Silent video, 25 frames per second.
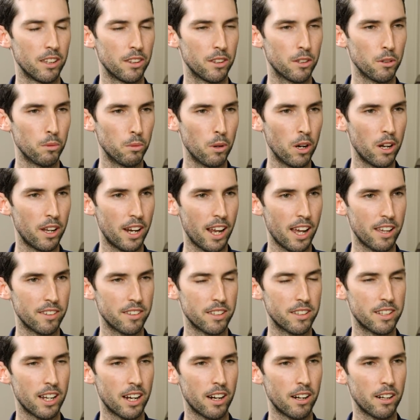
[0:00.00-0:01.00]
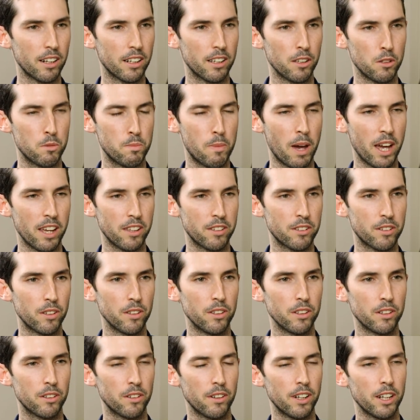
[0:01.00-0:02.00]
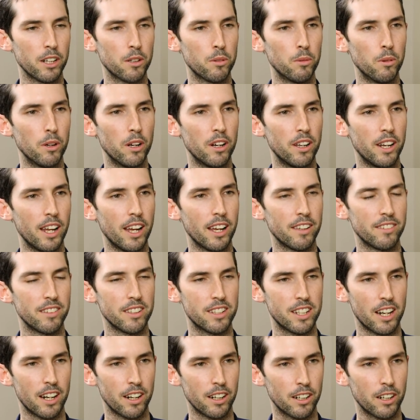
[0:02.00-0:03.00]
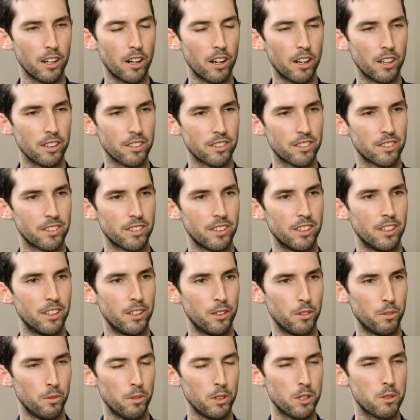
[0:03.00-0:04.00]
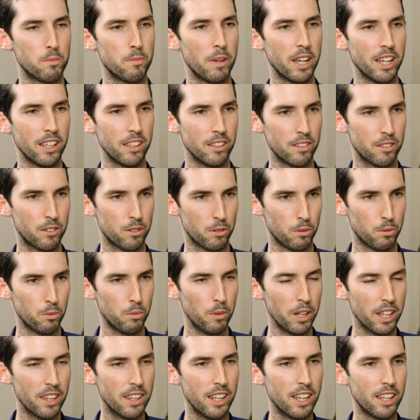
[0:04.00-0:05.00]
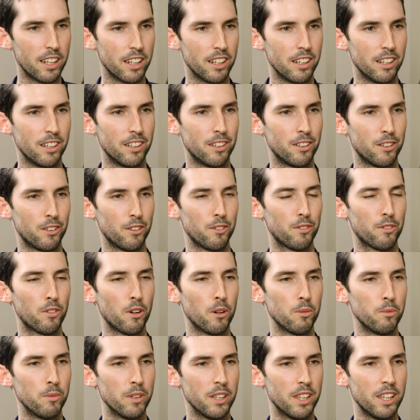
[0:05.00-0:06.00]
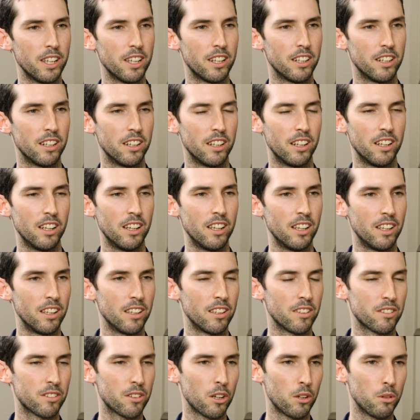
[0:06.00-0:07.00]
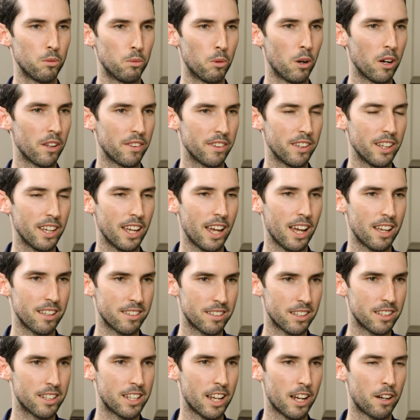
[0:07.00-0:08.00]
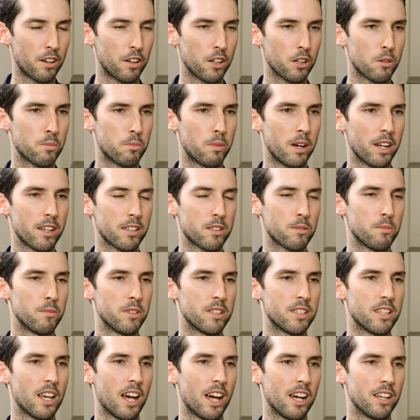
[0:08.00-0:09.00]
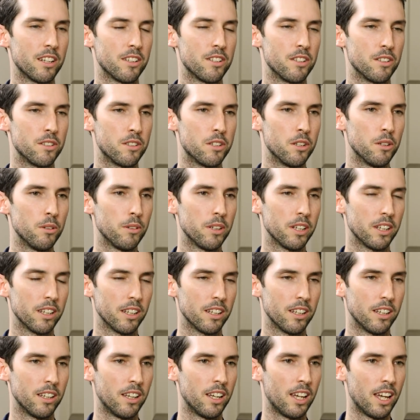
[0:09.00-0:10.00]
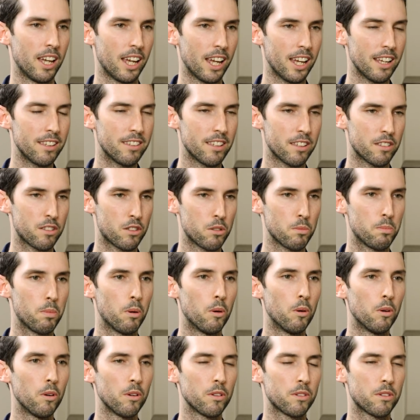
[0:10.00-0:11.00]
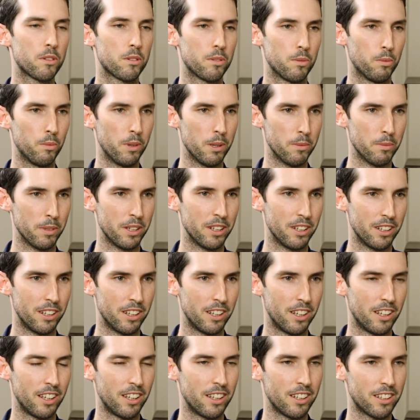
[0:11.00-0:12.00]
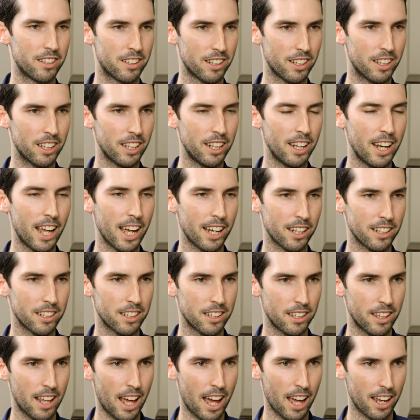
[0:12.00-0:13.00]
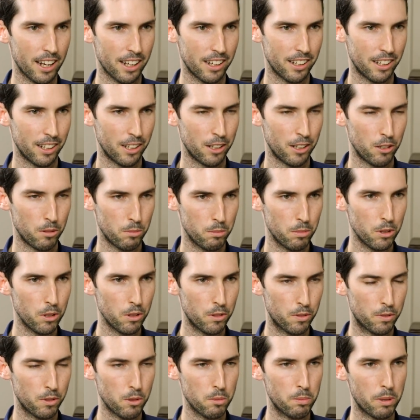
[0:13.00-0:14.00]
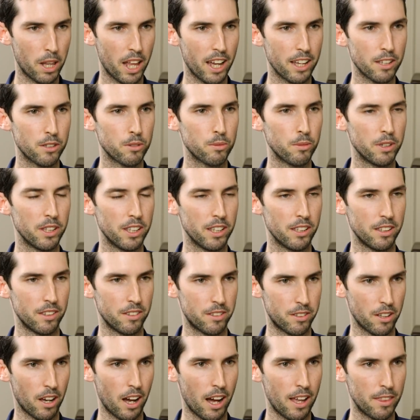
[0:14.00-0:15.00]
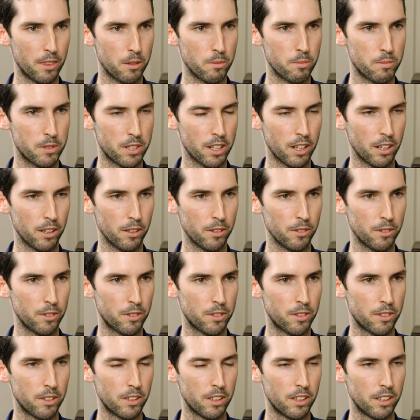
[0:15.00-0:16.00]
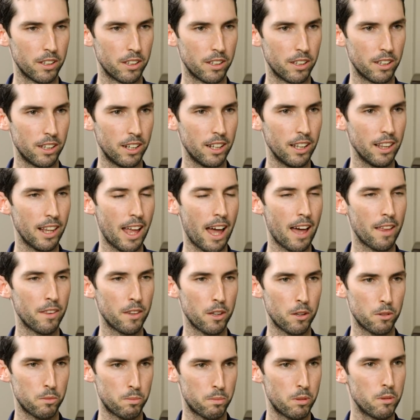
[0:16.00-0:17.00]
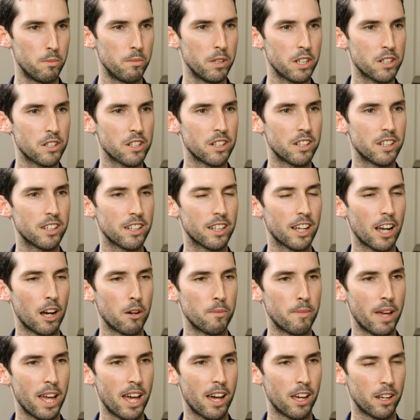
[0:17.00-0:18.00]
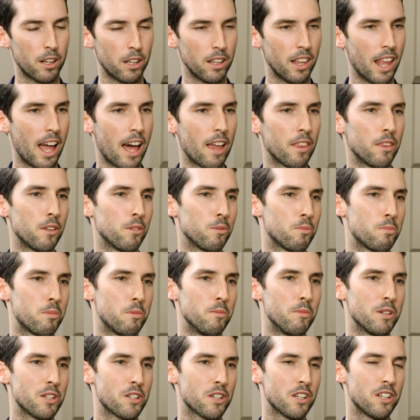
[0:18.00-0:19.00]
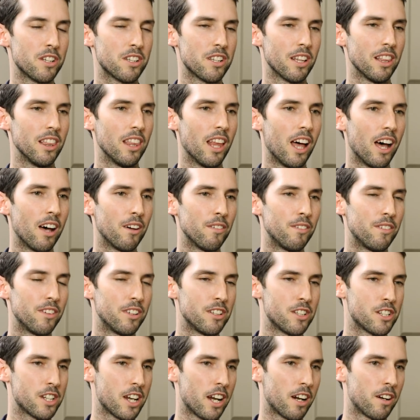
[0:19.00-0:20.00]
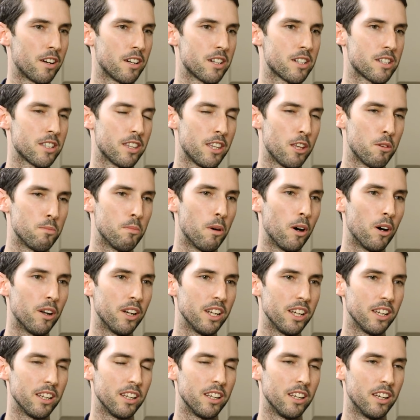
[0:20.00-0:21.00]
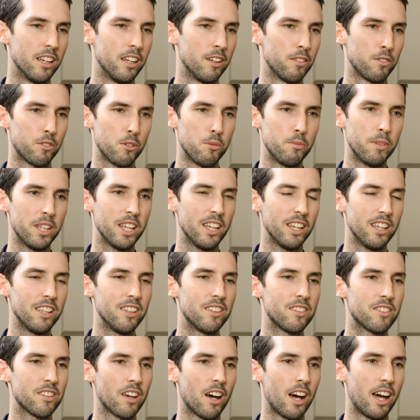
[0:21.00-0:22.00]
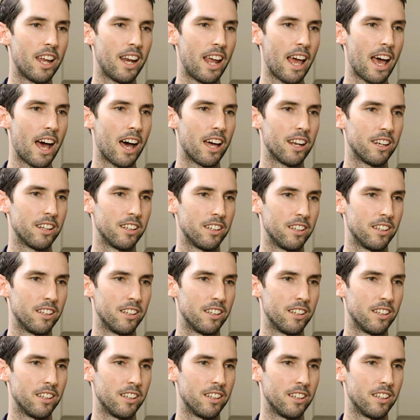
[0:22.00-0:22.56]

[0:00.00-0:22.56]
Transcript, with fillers: The word esoteric is based on the Greek word esoterikos, which means within or from within. So what the esoteric breast massage is doing is it supports women to connect to that beautiful place within inside themselves and allow that permission to come out. Allow the permission to love and cherish their body from the inside out.